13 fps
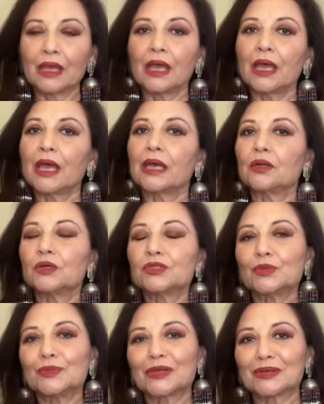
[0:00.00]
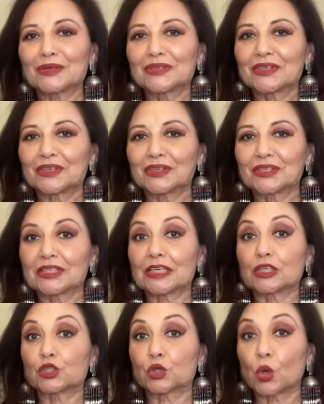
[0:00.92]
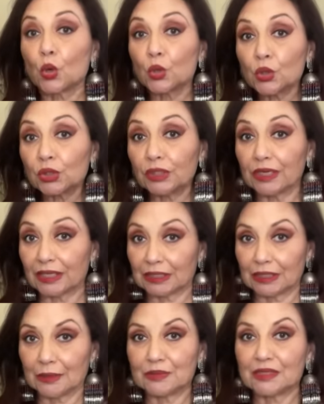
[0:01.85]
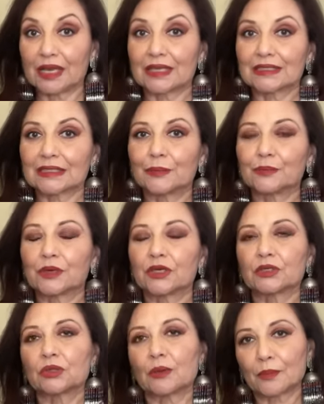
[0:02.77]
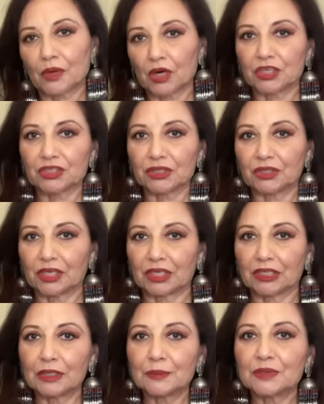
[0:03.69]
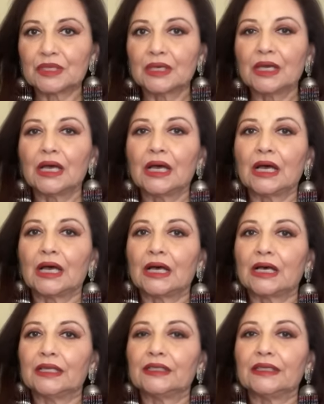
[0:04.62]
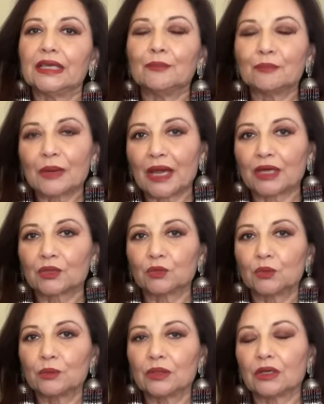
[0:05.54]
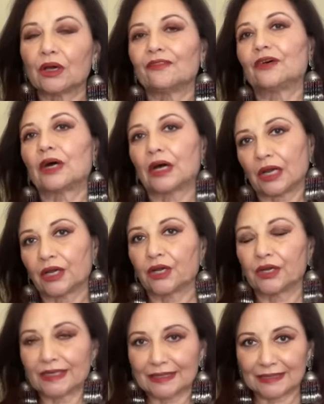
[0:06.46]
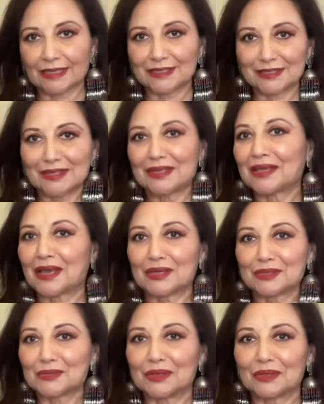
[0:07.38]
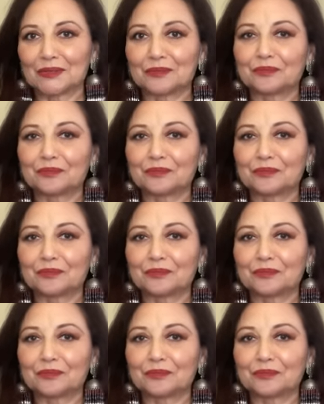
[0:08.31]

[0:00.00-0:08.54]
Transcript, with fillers: And also because there is a total eclipse as compared to a partial eclipse, uh, the impact will be of a higher intensity as well